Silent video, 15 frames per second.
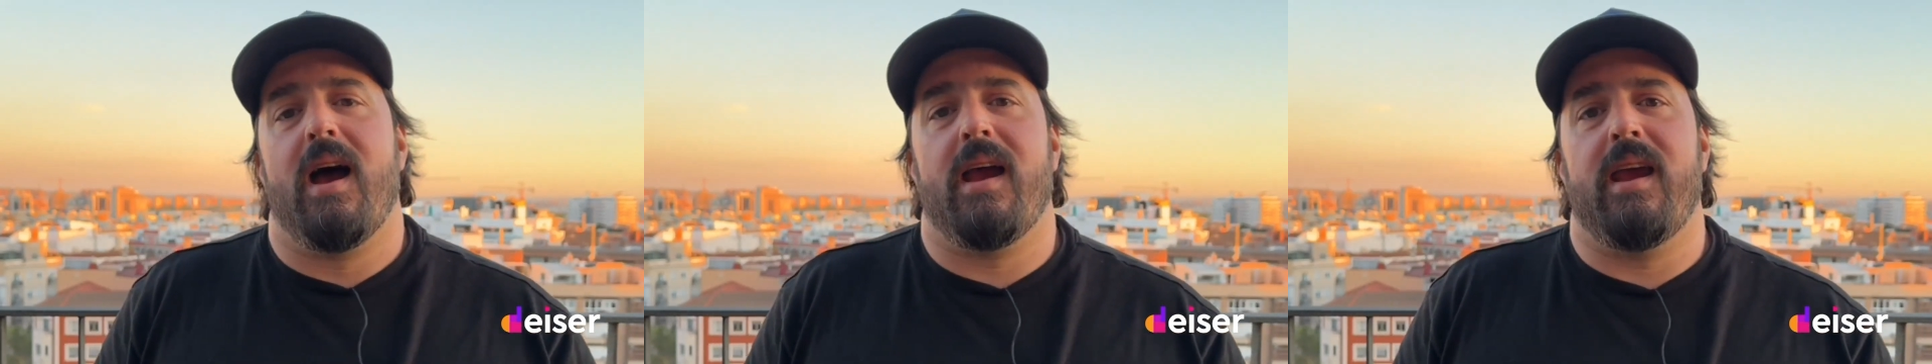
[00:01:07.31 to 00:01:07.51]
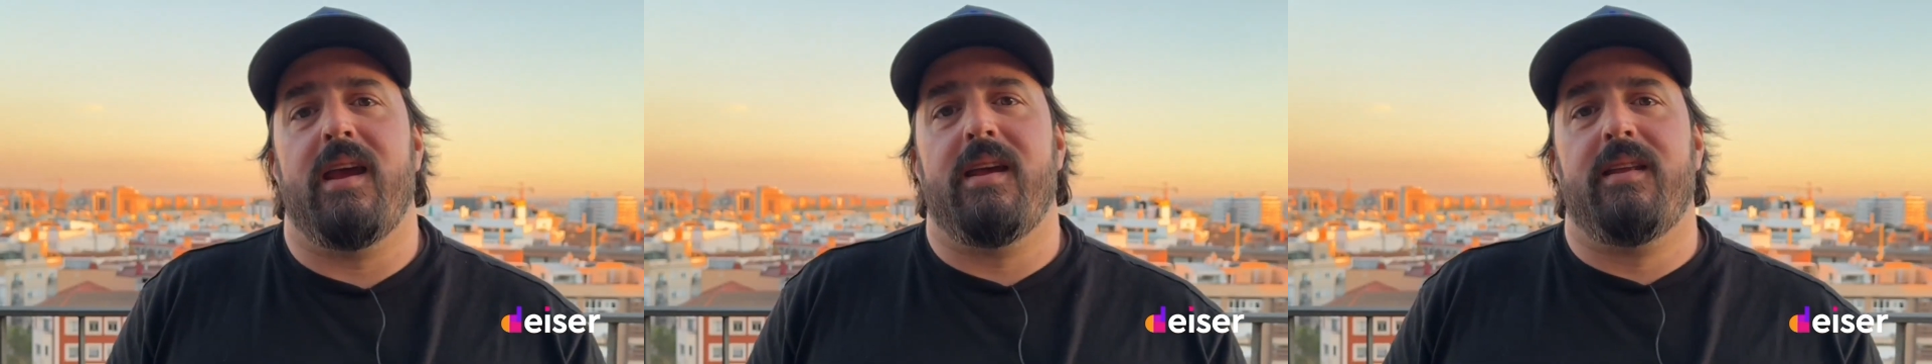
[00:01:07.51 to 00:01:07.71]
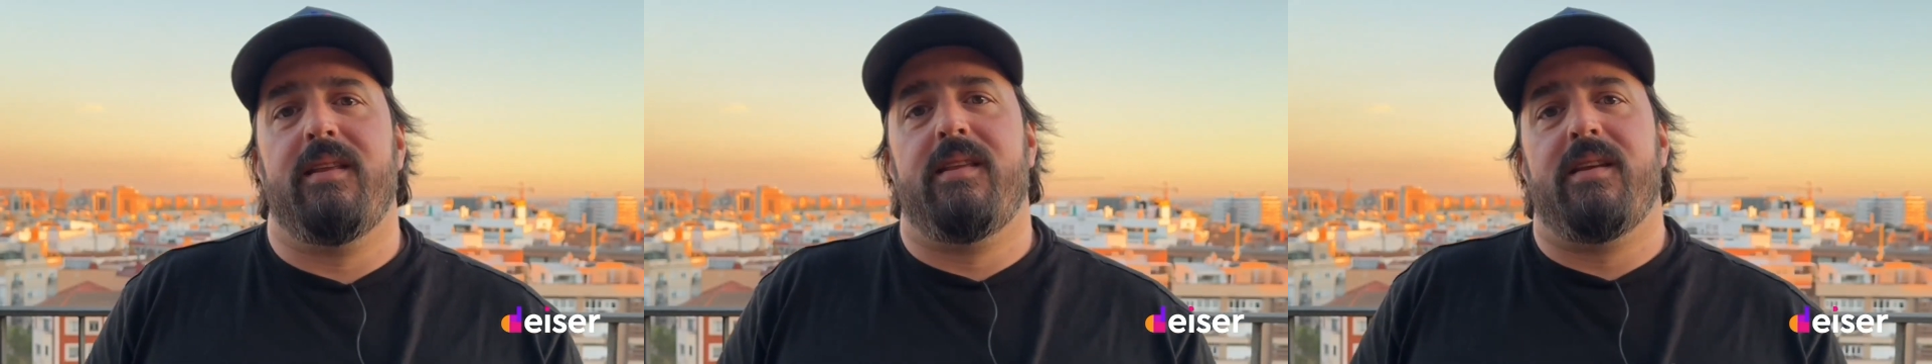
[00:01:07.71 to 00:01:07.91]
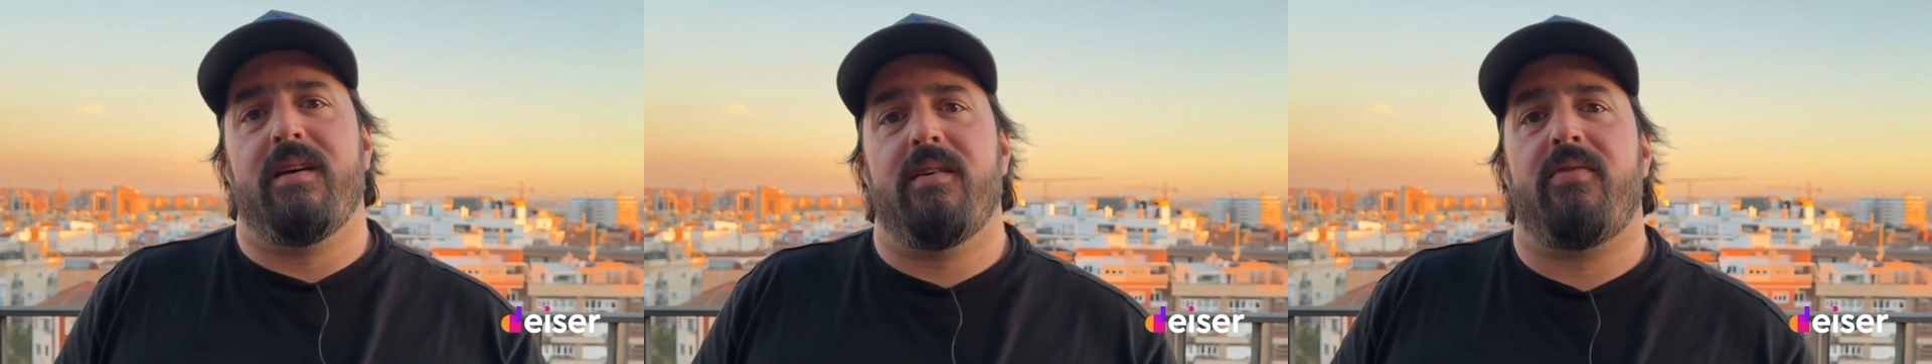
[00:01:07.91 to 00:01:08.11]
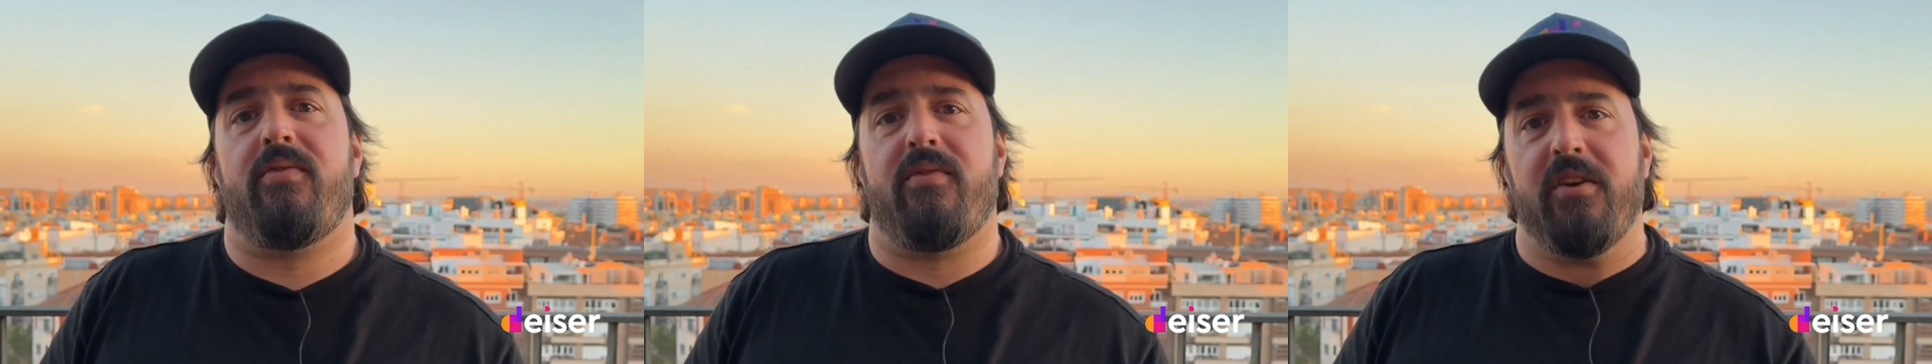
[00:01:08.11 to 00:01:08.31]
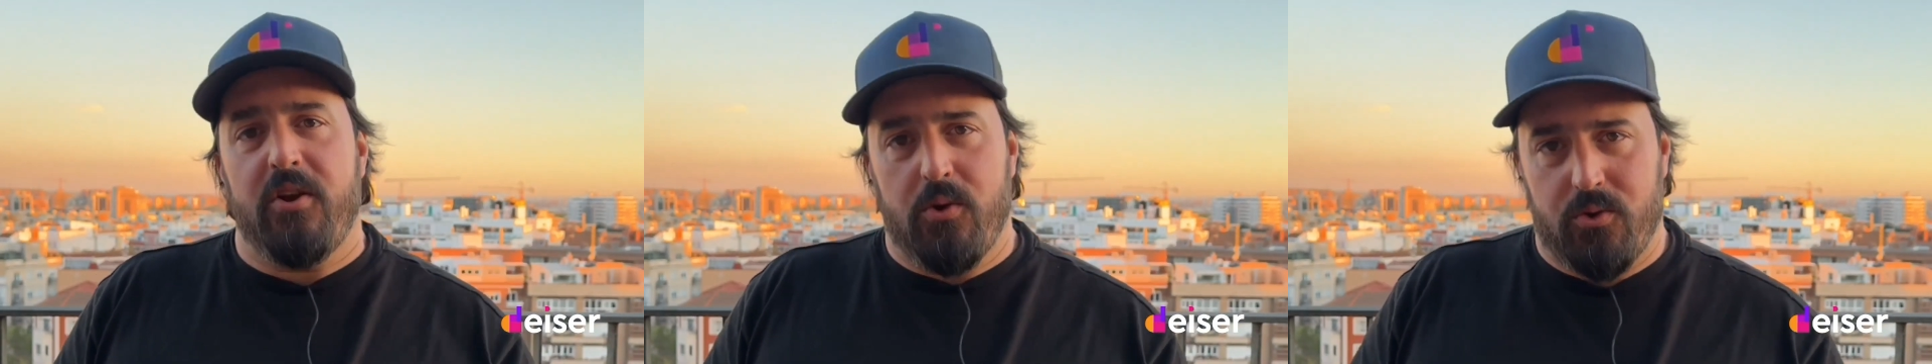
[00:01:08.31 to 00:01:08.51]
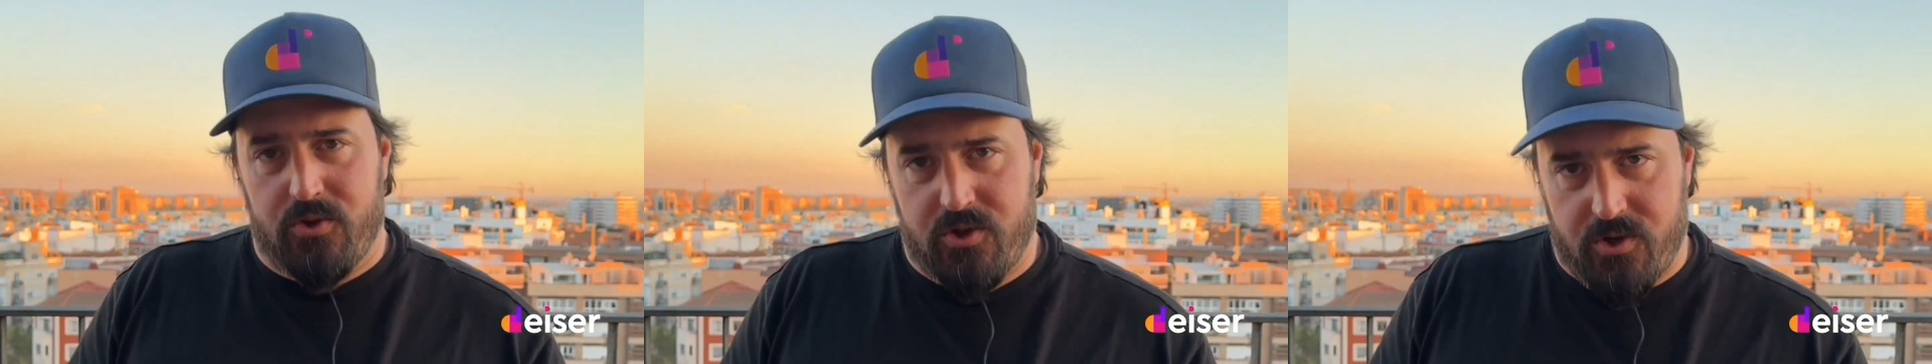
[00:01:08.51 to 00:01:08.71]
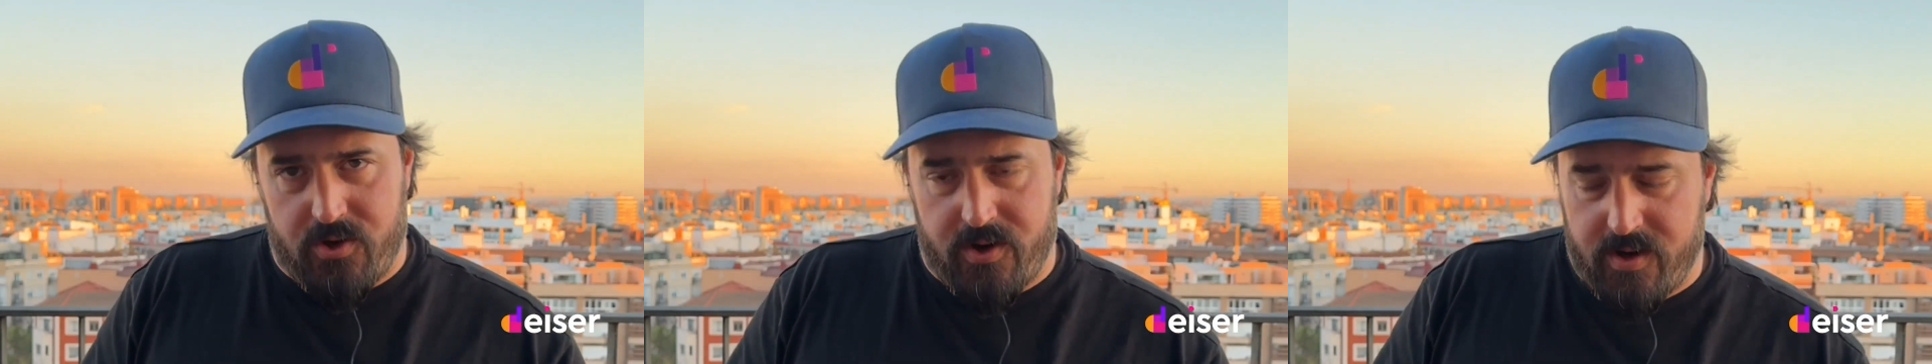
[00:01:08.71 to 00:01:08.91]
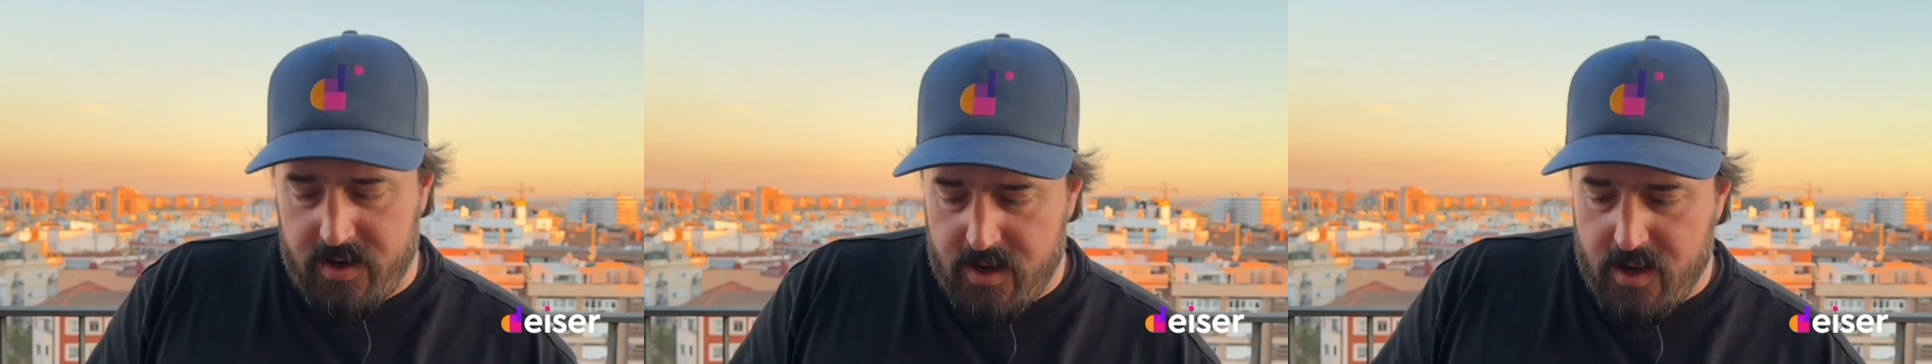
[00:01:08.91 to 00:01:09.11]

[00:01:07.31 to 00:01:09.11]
in the future.